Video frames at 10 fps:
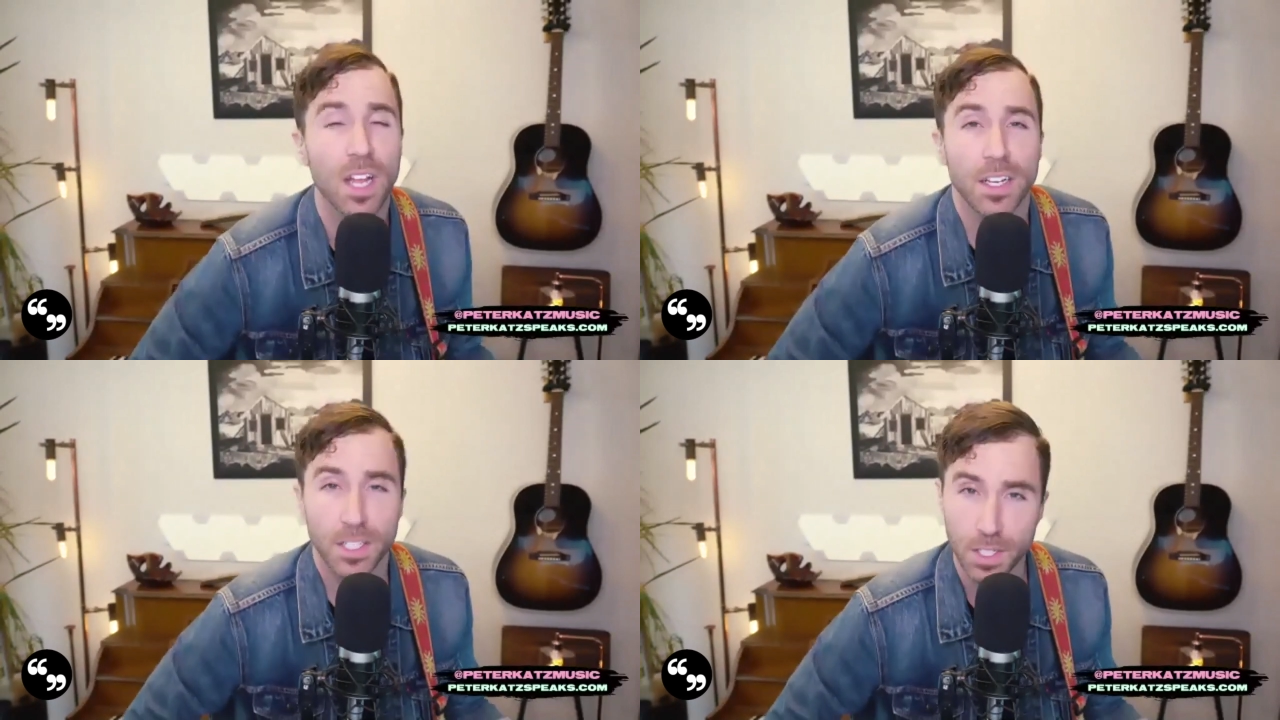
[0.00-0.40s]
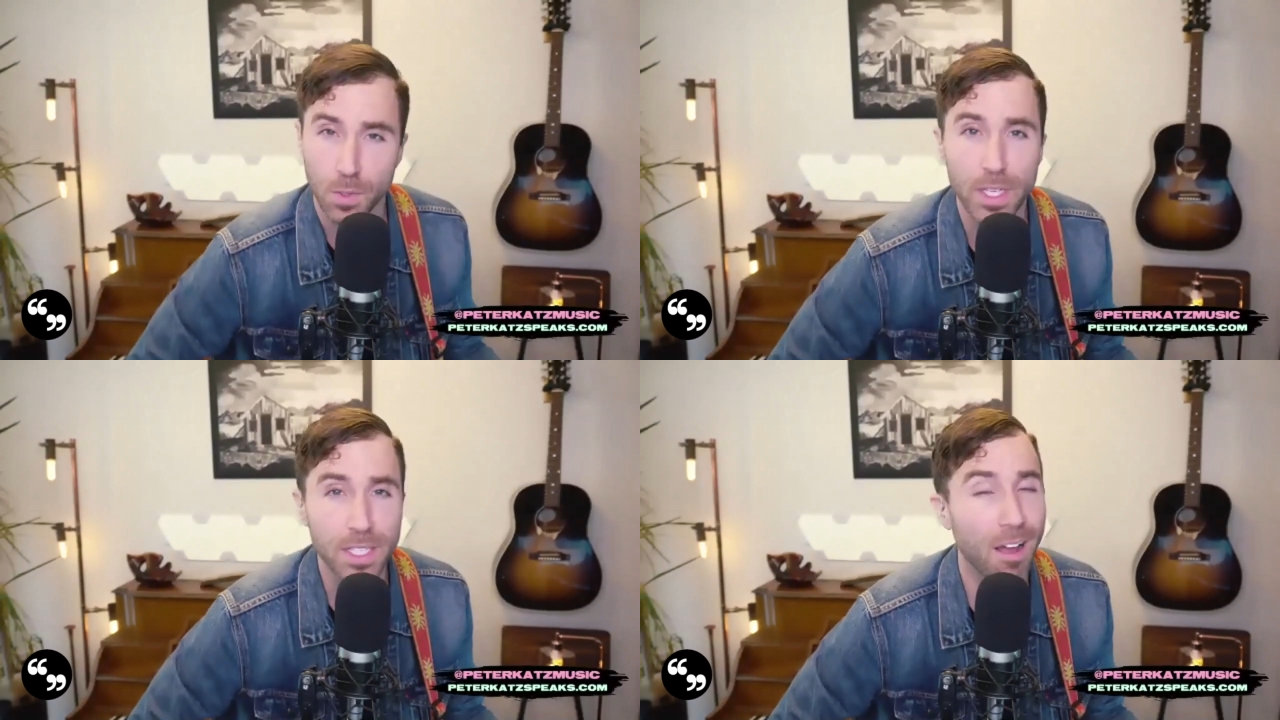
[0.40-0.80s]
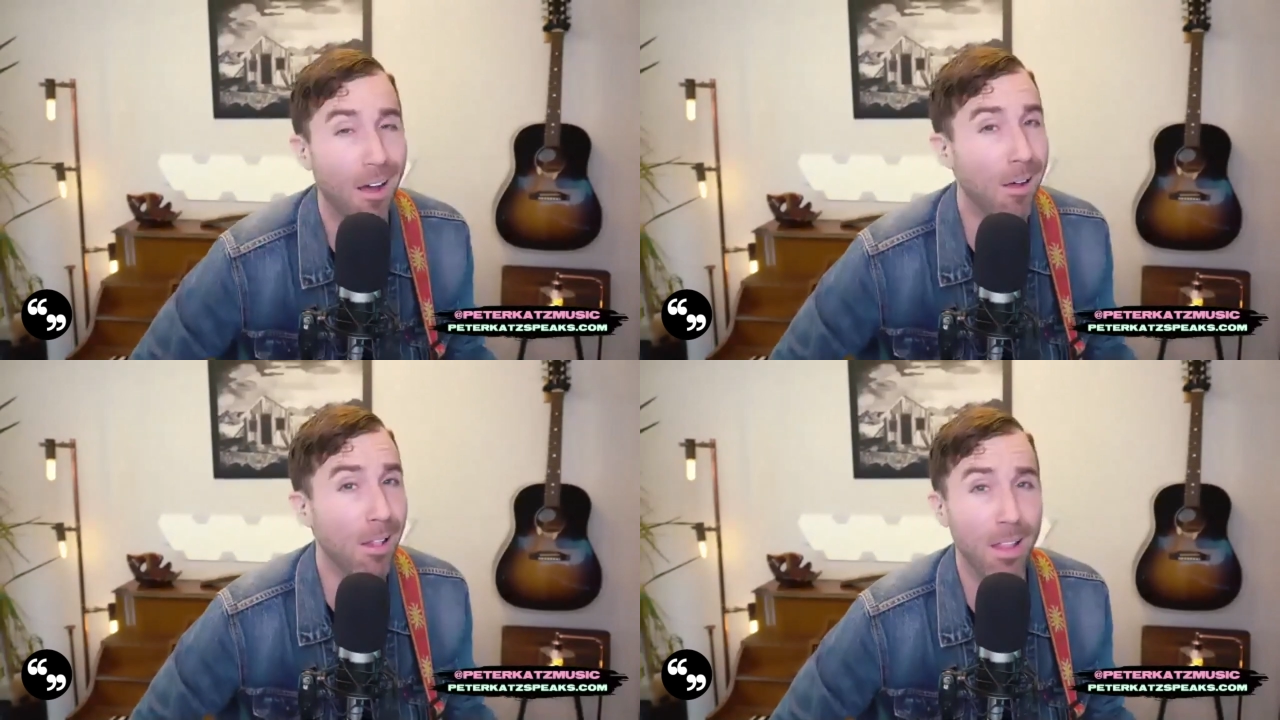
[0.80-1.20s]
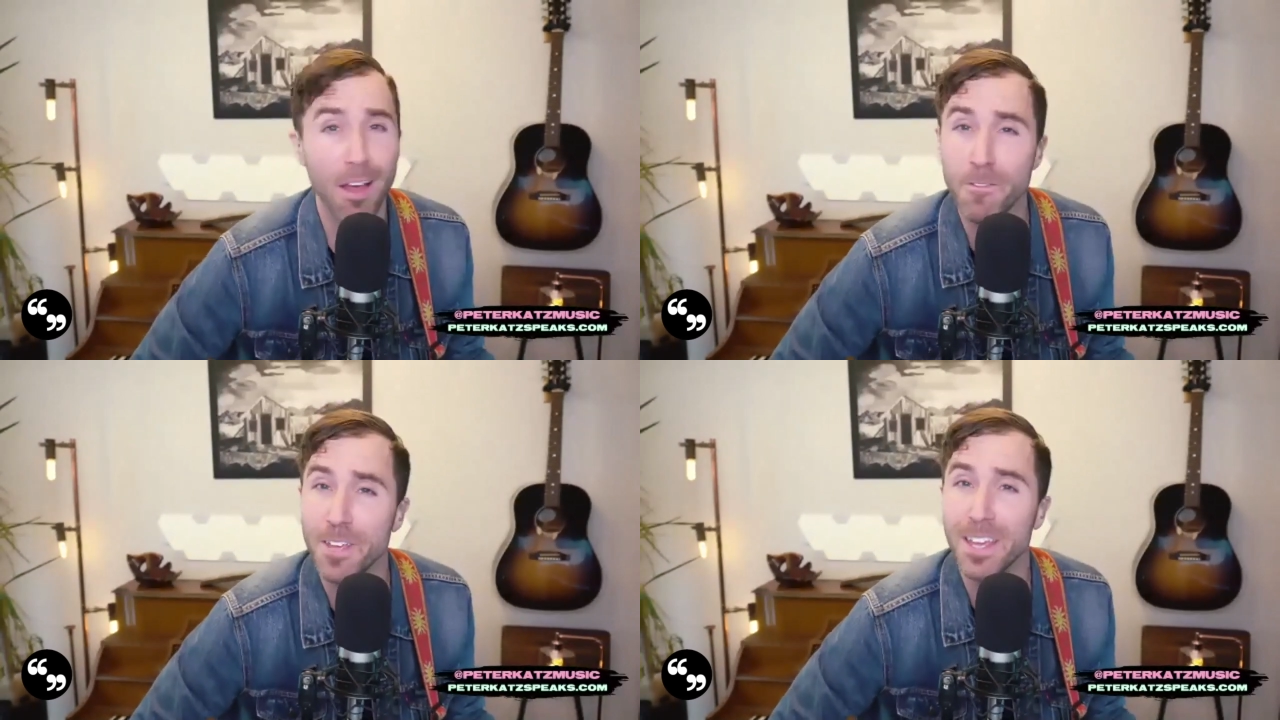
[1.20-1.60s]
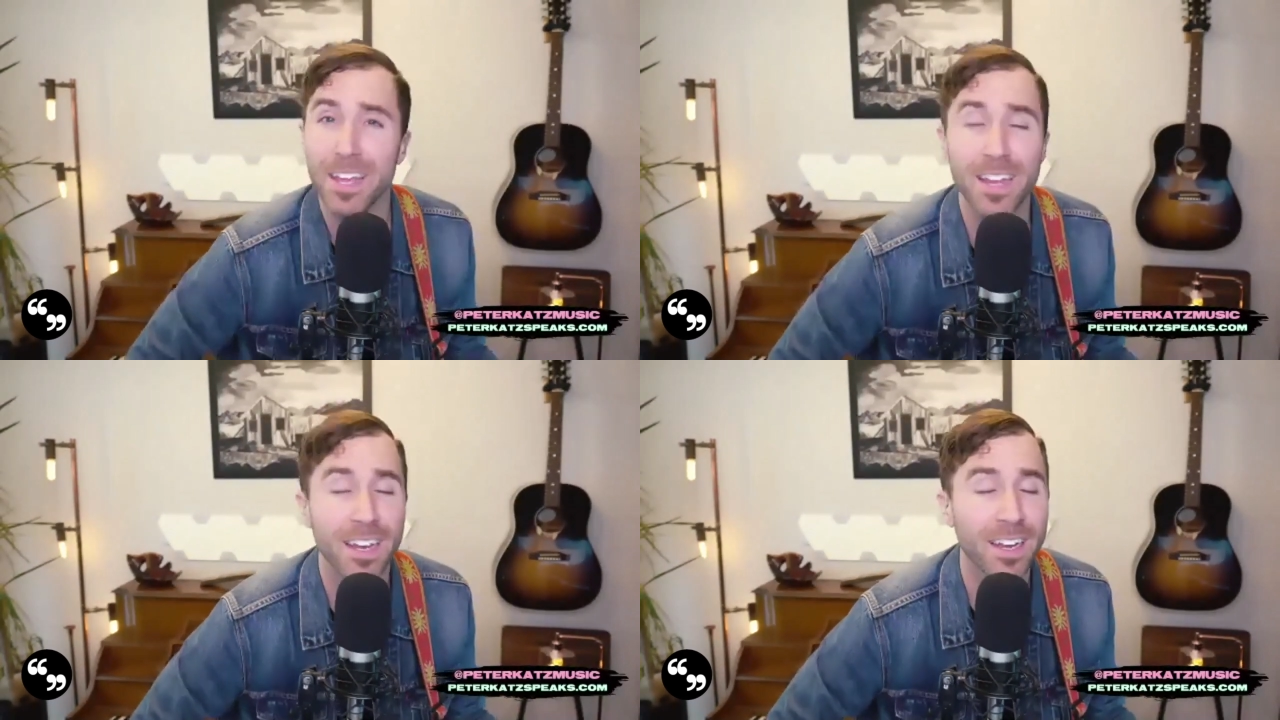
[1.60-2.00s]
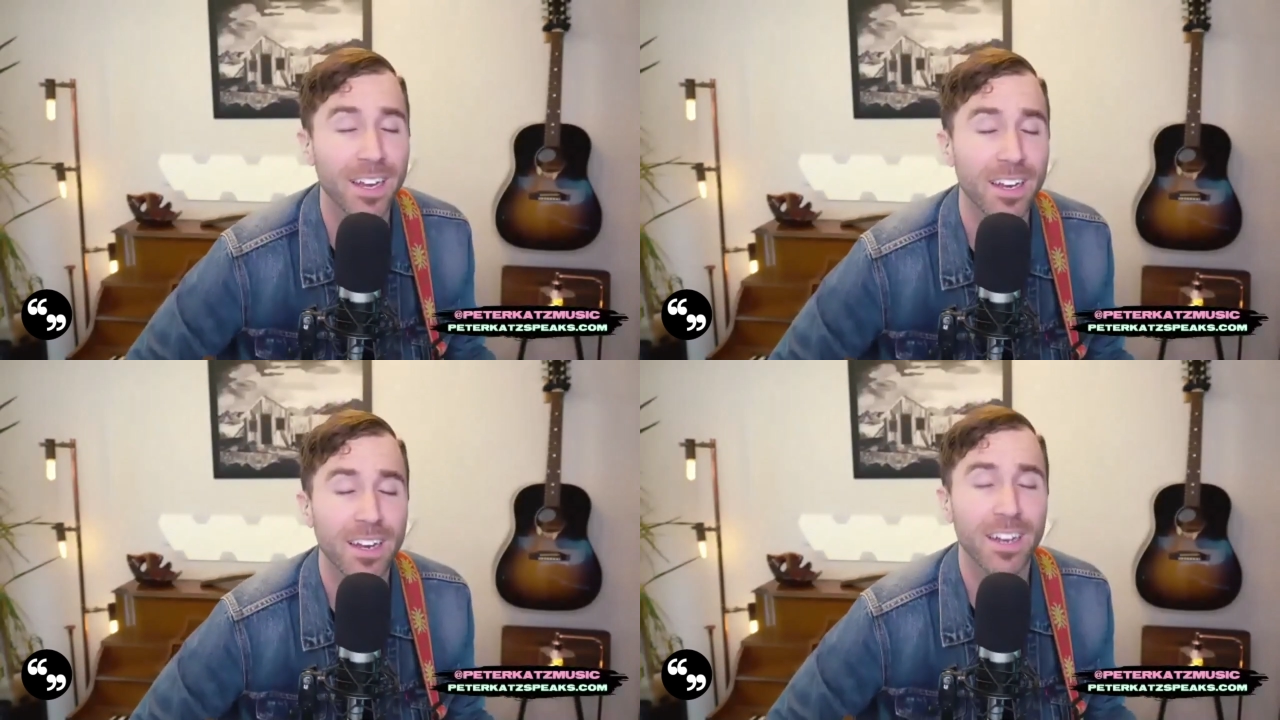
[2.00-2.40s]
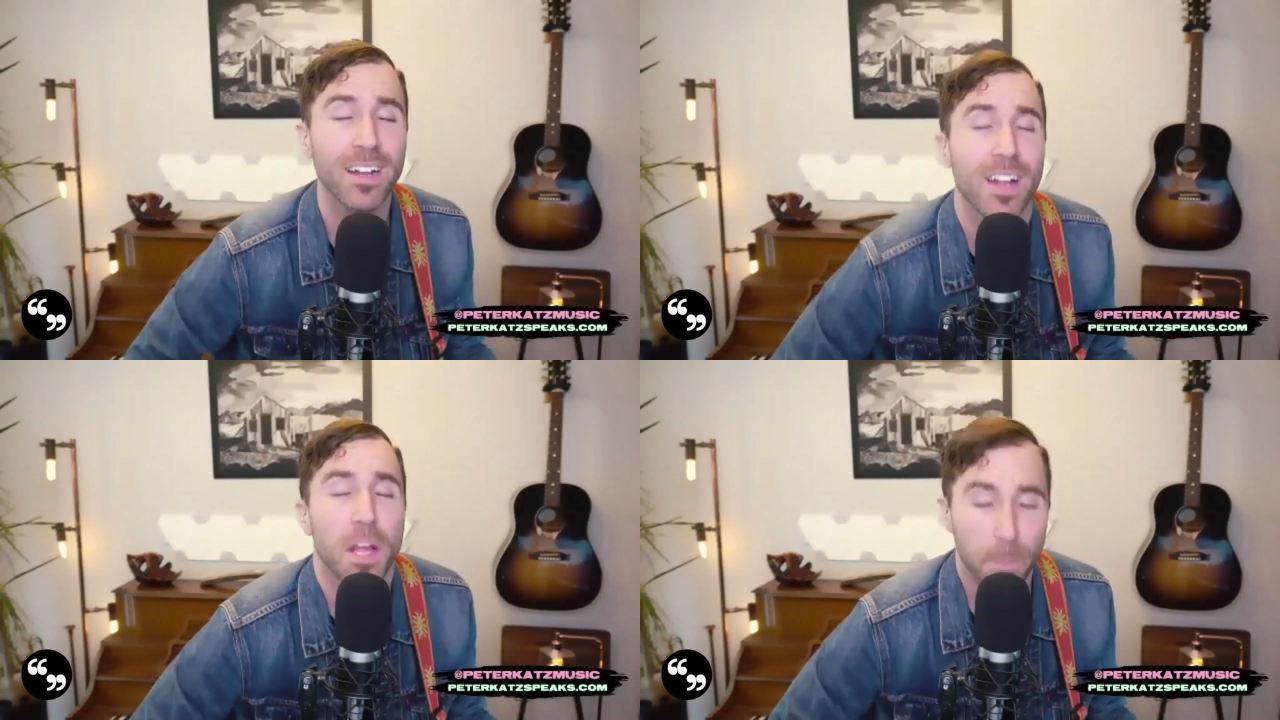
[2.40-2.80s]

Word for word: to squeeze all of it in.